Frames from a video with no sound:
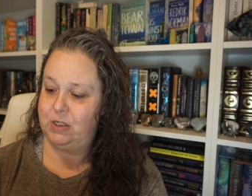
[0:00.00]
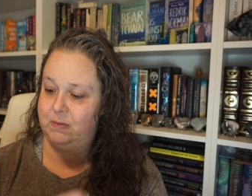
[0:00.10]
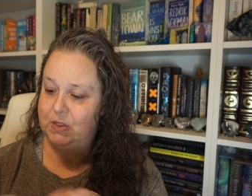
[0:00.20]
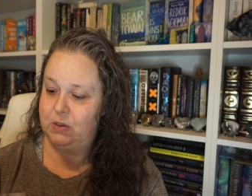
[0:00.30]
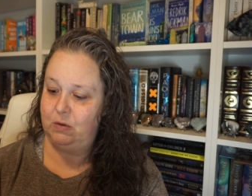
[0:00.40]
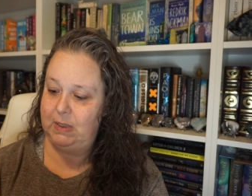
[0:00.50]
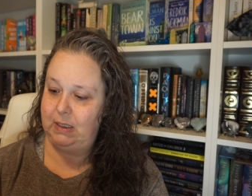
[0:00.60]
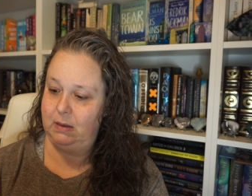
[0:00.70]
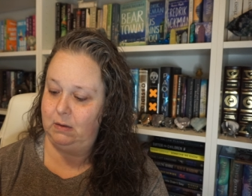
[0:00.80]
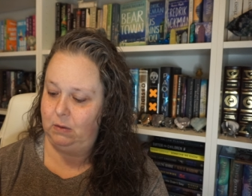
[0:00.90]
I'm
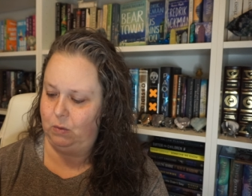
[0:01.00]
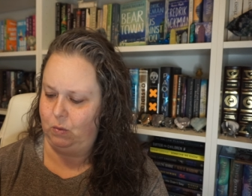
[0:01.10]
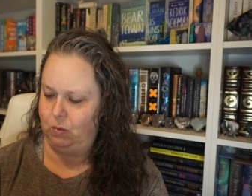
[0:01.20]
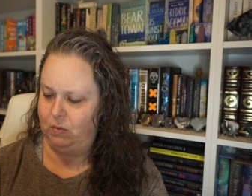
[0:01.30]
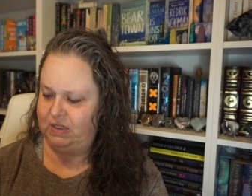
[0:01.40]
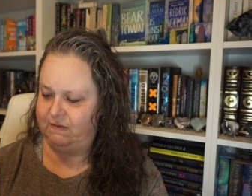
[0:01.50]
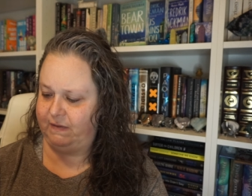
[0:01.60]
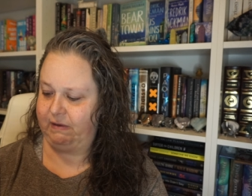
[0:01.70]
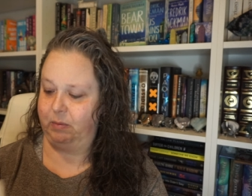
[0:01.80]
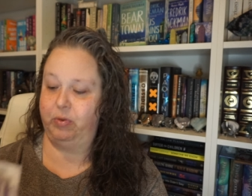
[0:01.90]
assuming. Ooh, that's
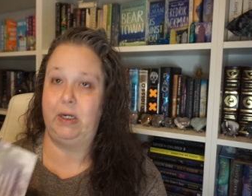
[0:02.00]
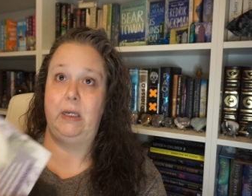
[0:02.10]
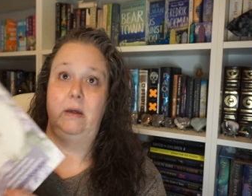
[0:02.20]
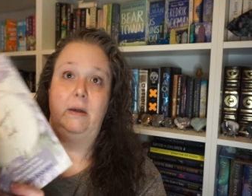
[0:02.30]
very pretty